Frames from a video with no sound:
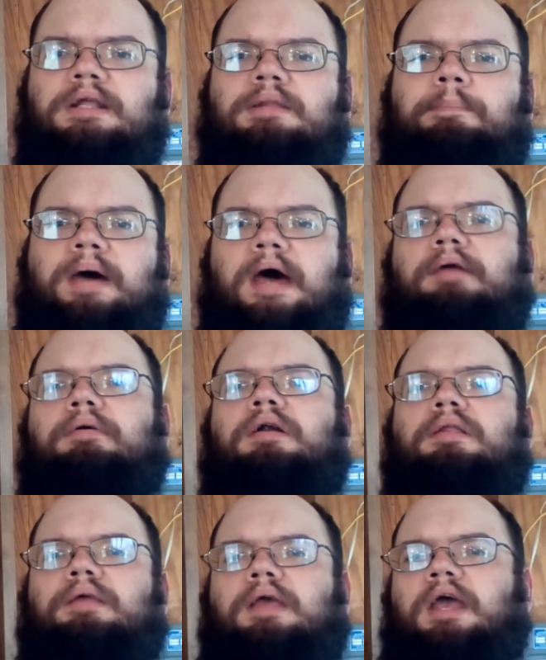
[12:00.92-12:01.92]
the background
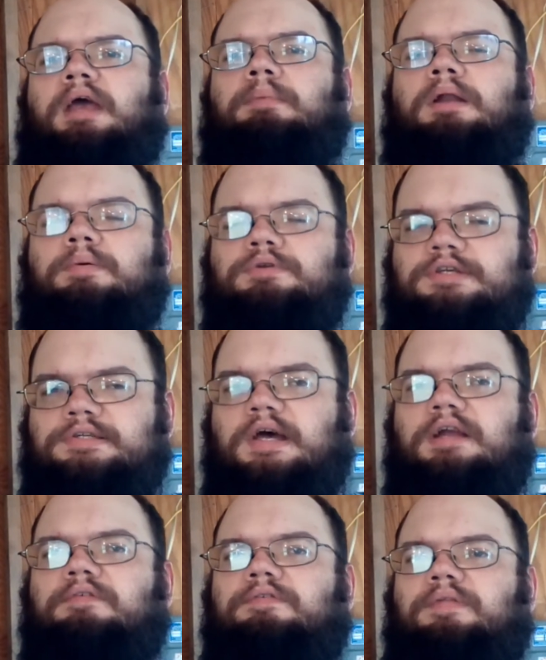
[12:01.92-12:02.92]
of the game, and I was
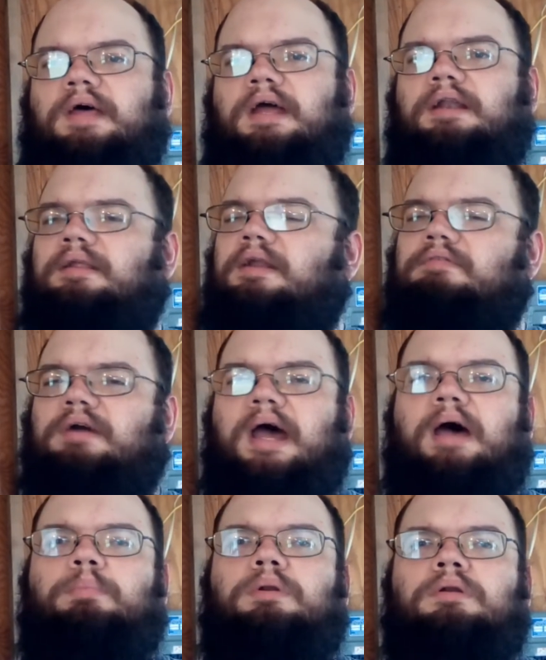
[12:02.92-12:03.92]
excited for that, and that never
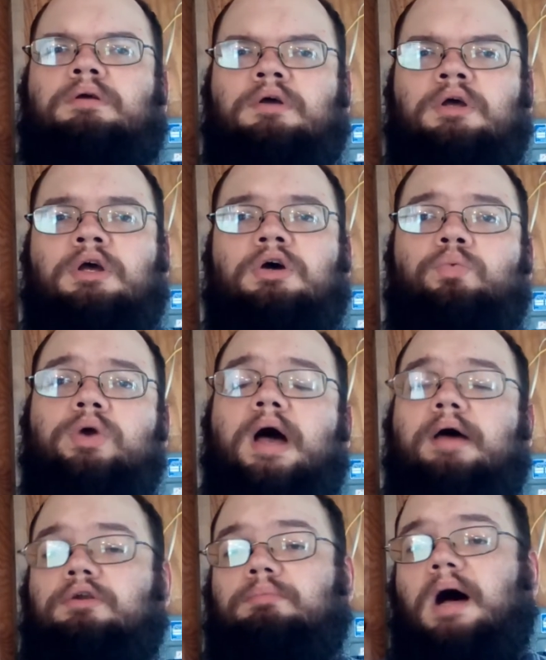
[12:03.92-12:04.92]
happened. We
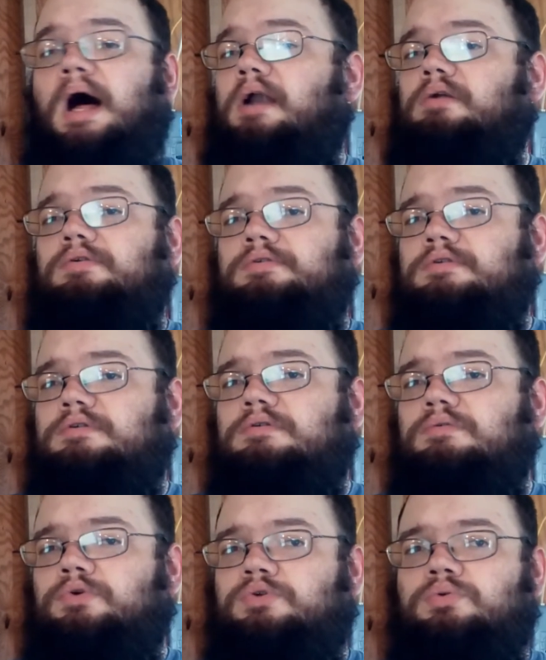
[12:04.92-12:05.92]
got new models,
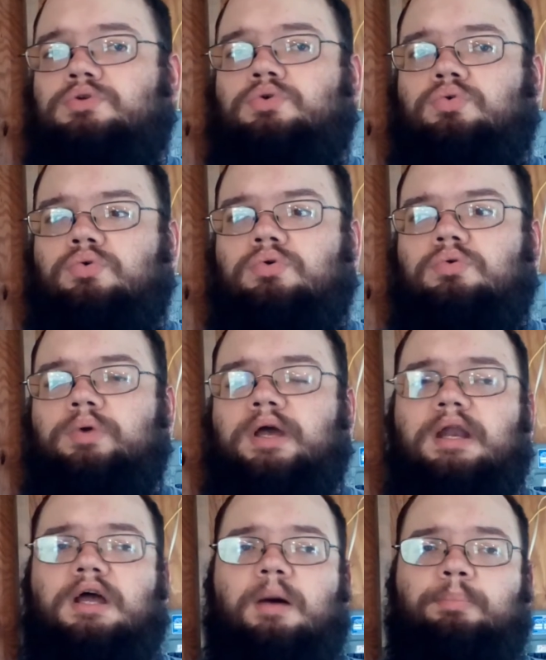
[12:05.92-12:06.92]
which was cool. We got
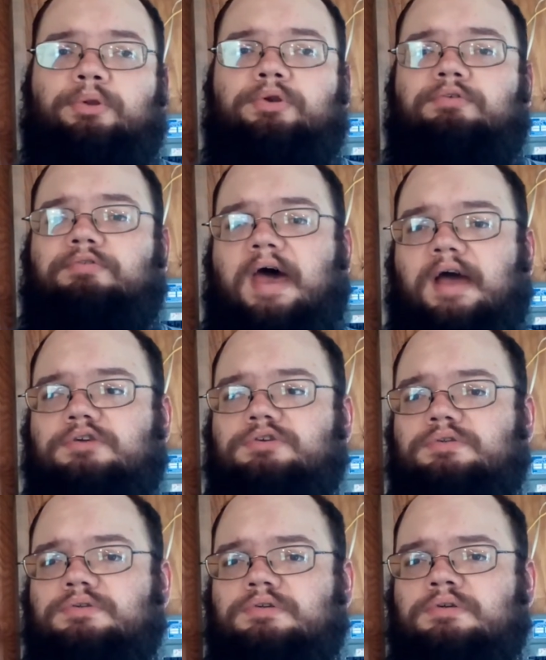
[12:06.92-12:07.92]
a couple of new factions,